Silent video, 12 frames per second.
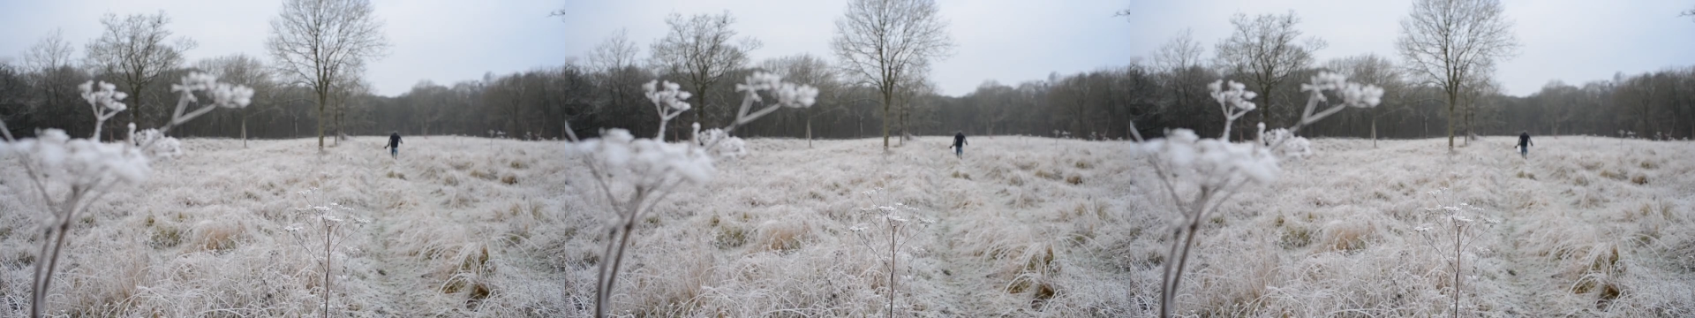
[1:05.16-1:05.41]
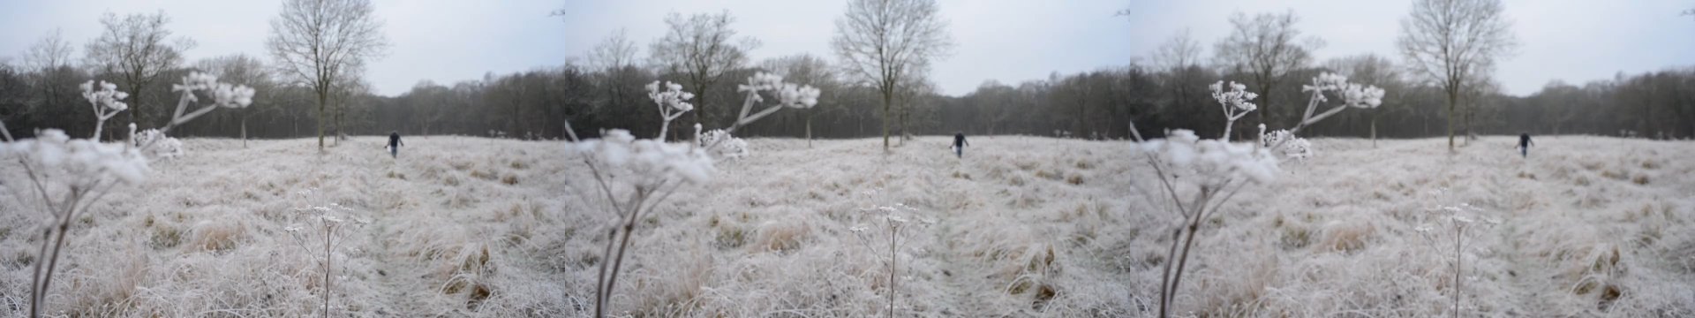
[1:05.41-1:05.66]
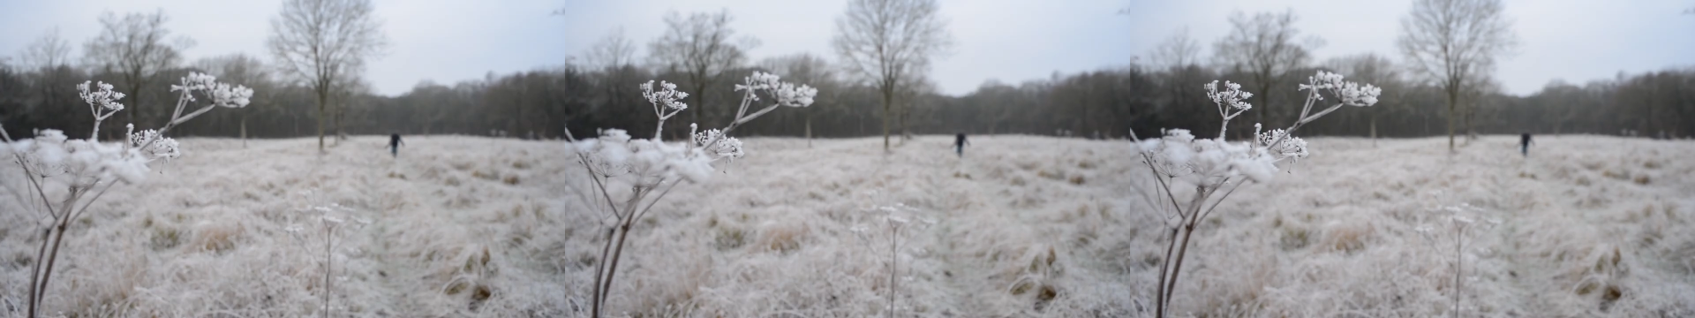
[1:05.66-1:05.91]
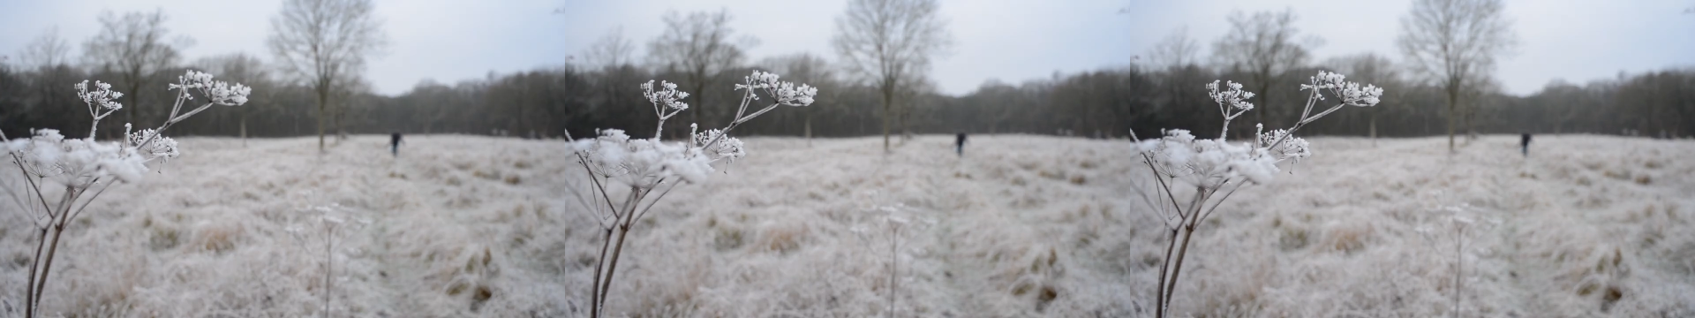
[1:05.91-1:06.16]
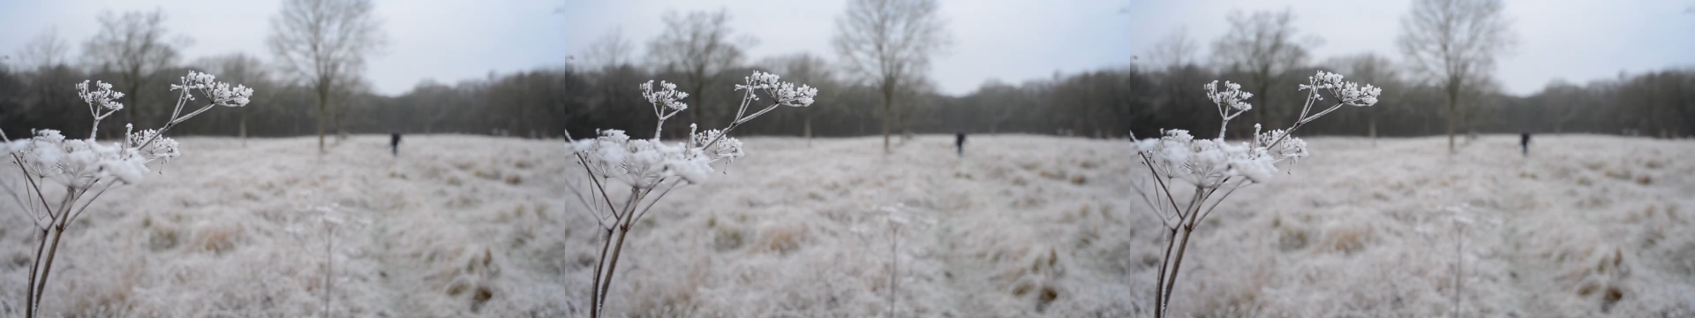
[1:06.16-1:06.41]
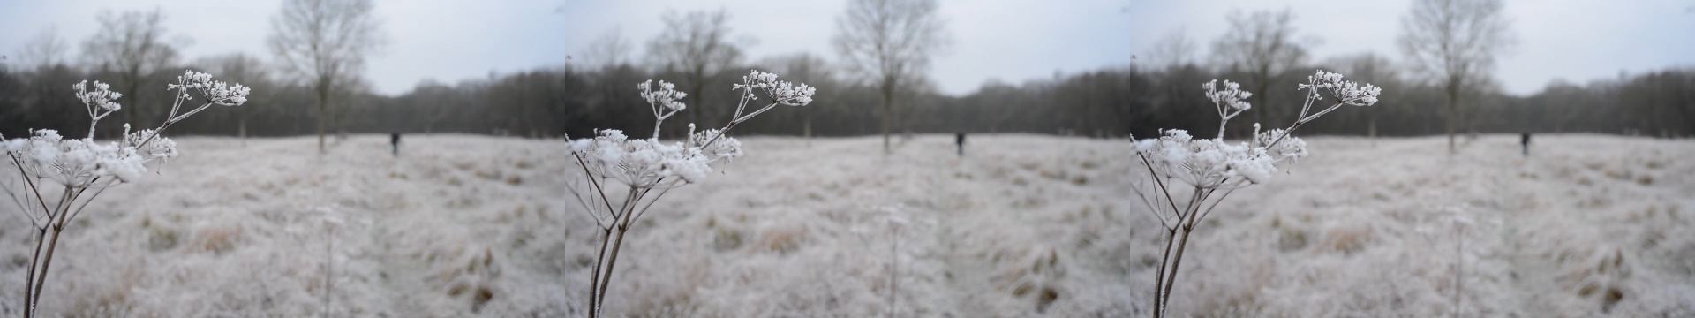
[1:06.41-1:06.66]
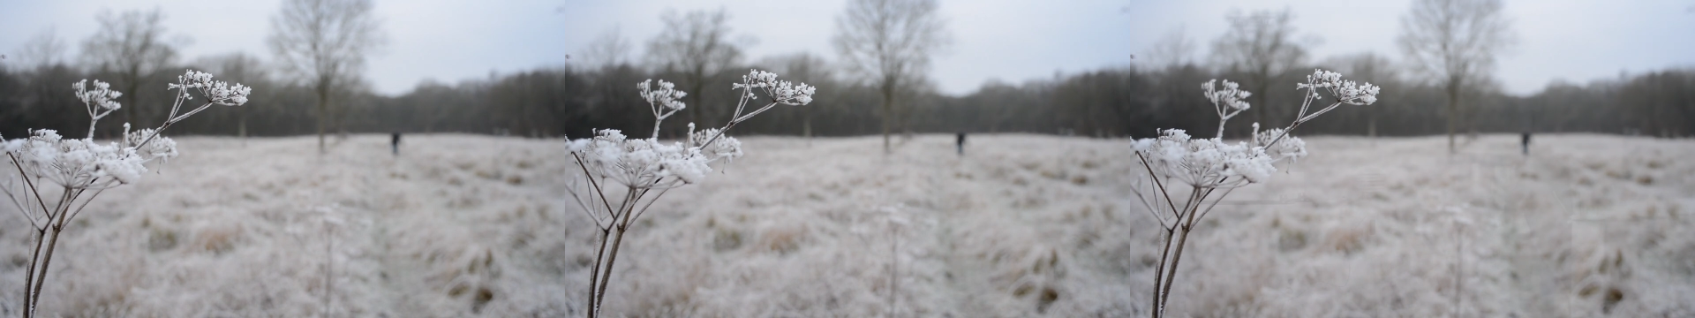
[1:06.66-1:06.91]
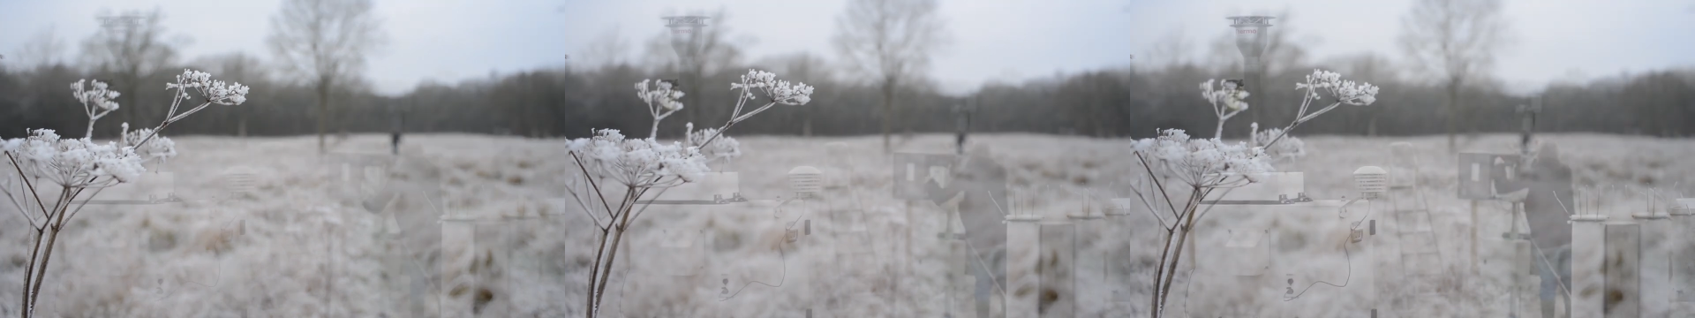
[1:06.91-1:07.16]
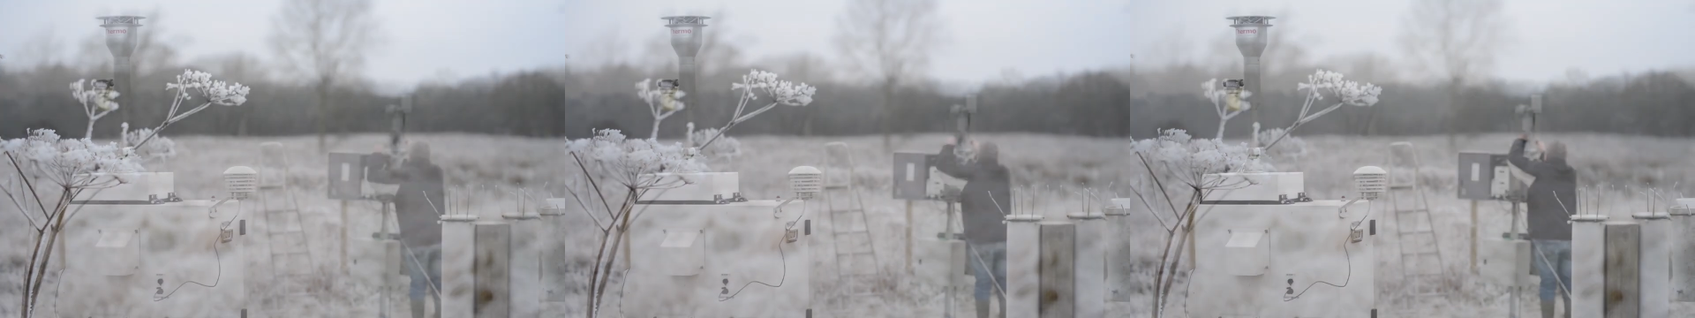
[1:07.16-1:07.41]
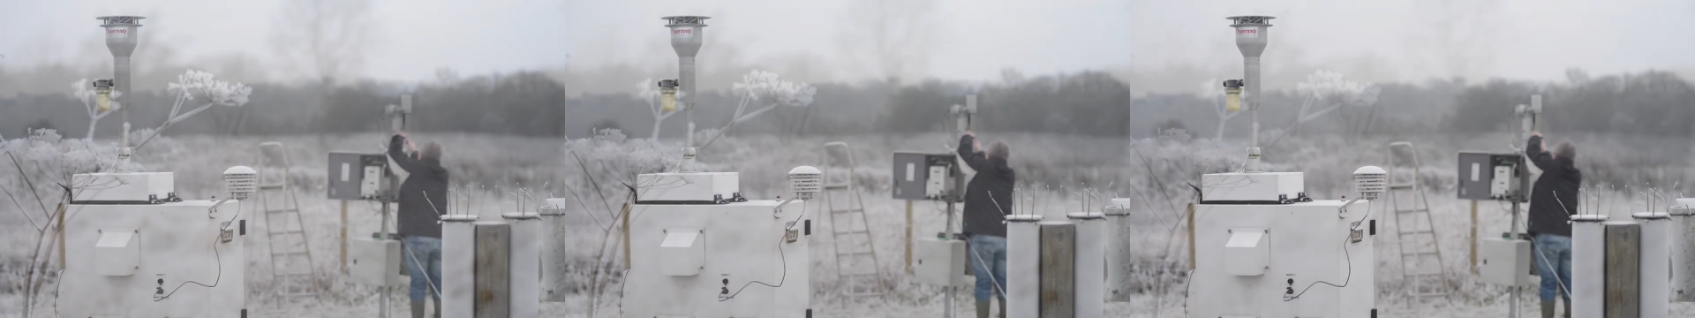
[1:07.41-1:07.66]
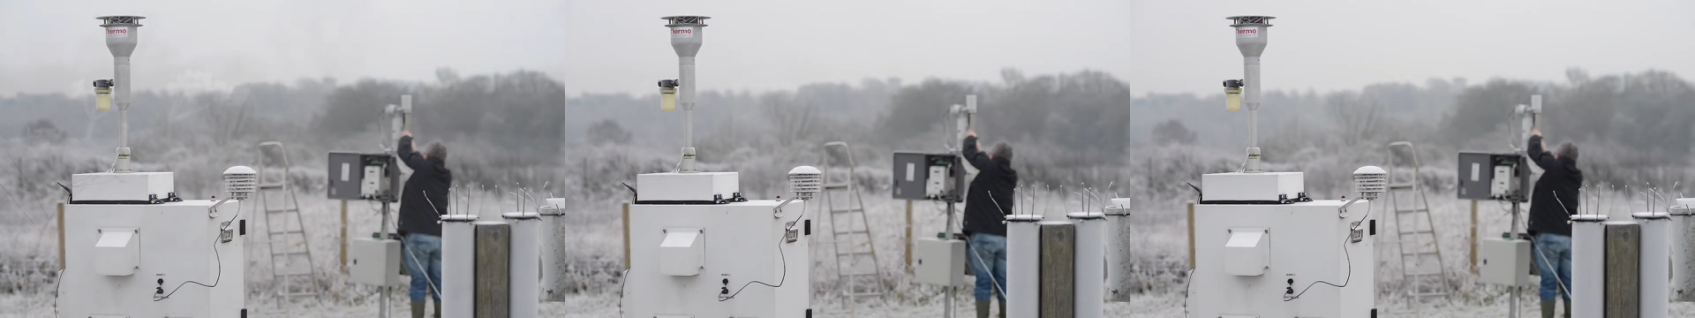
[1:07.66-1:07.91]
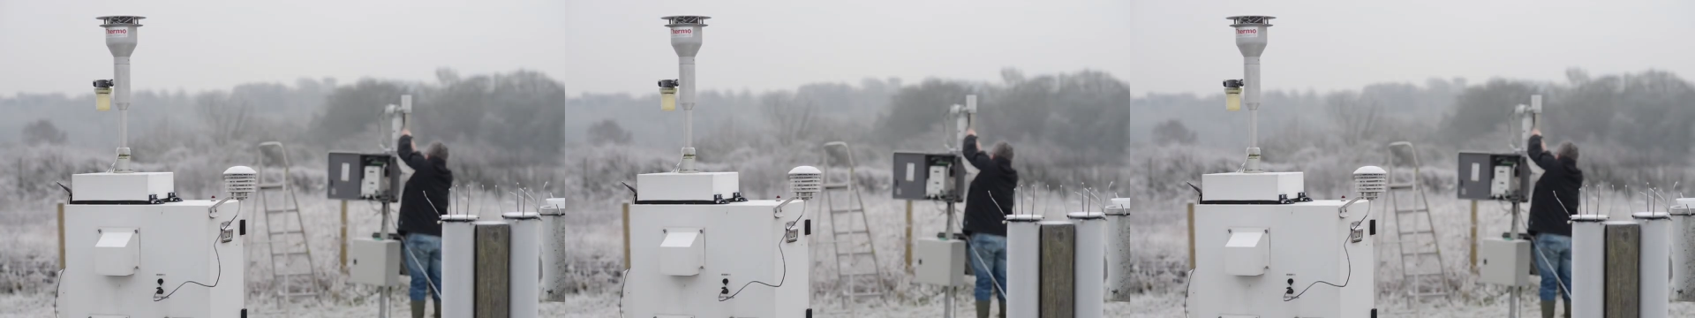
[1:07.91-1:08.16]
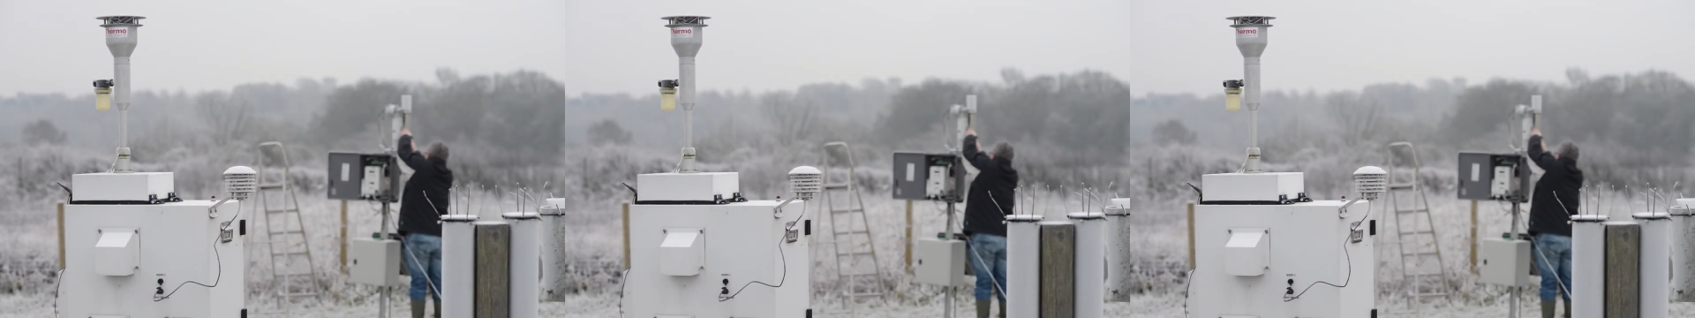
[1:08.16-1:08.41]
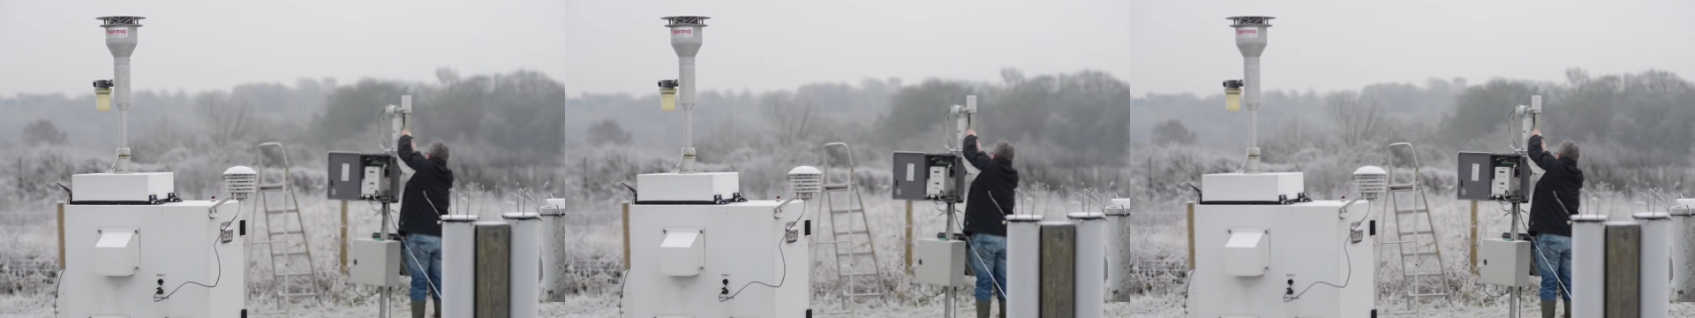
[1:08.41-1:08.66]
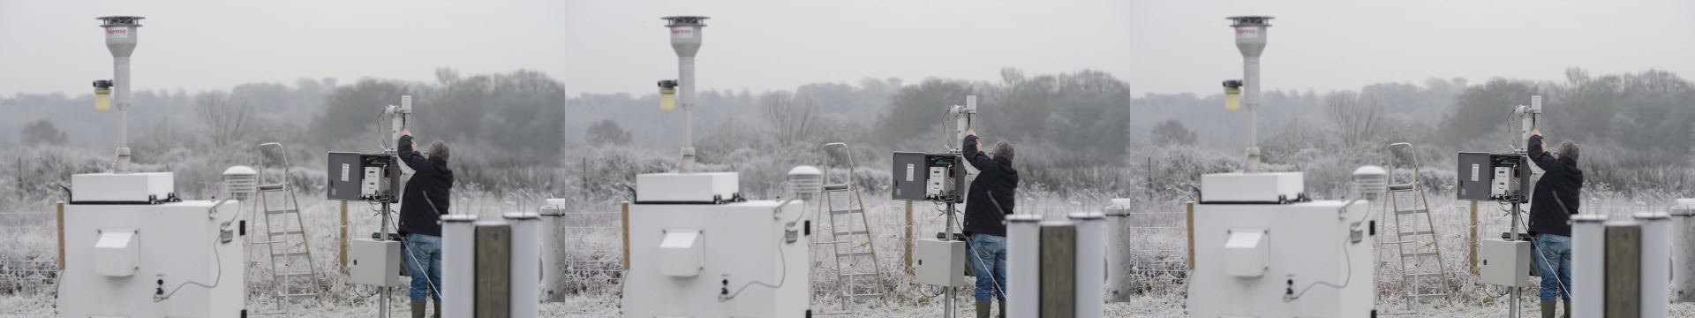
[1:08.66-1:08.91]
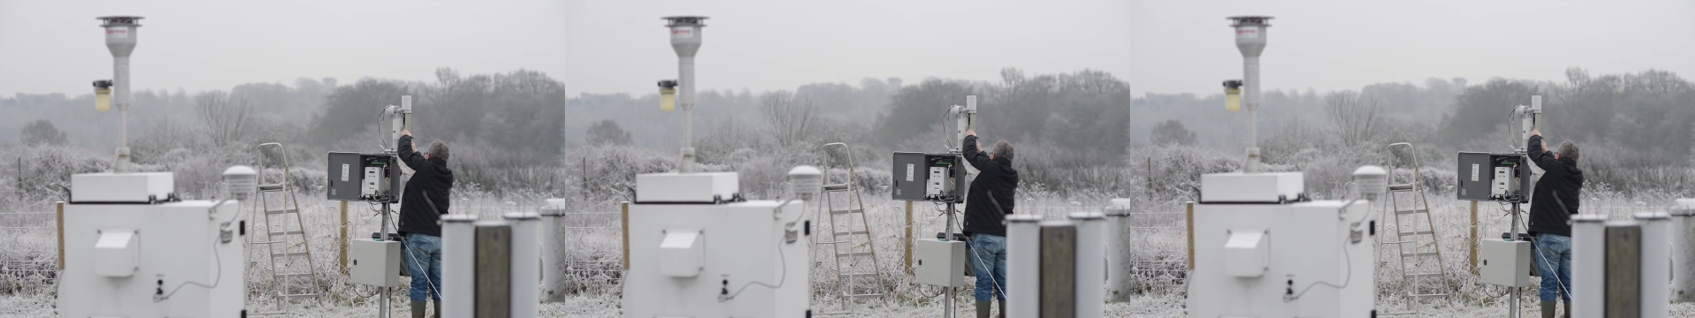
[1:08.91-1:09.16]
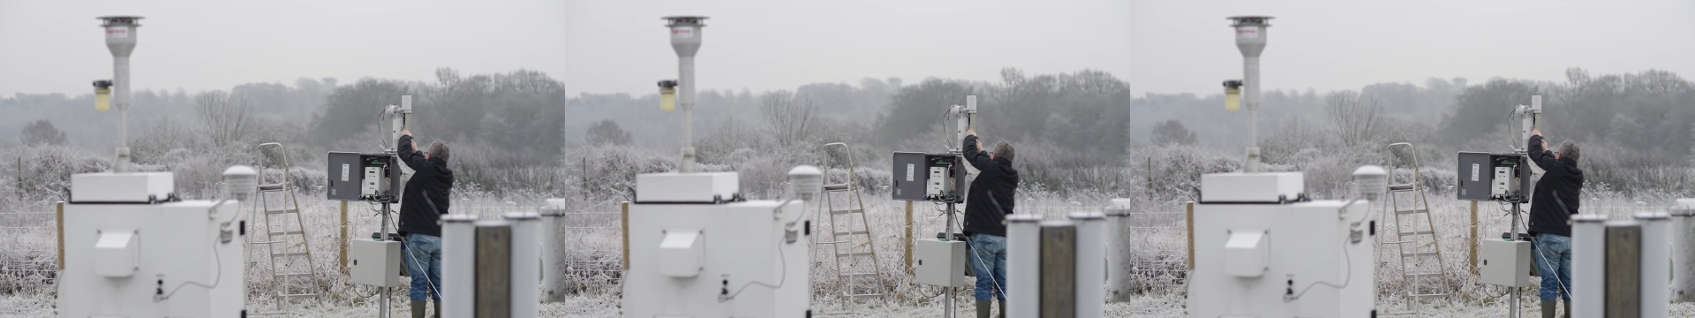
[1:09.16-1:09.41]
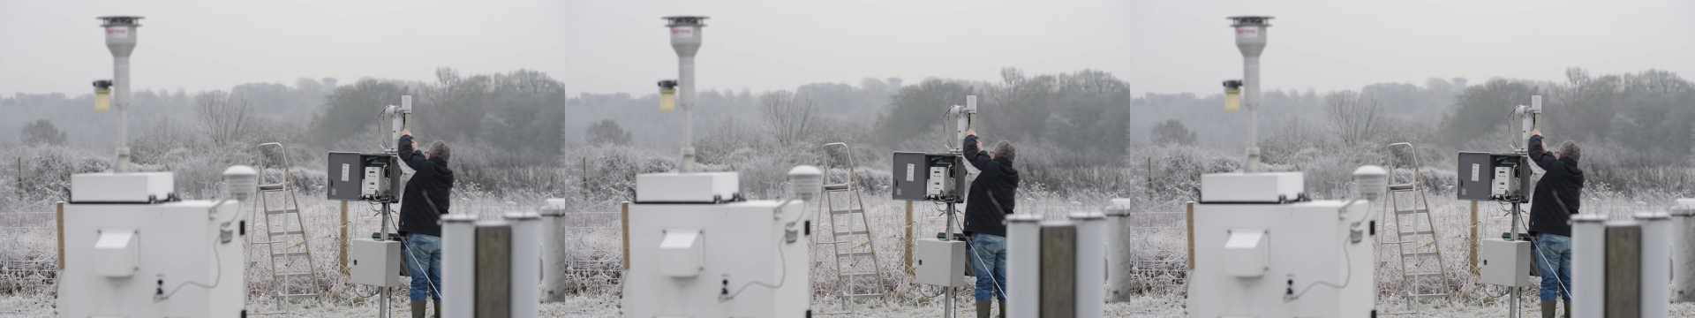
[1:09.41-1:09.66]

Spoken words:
No face is visible, so there are no lips to read.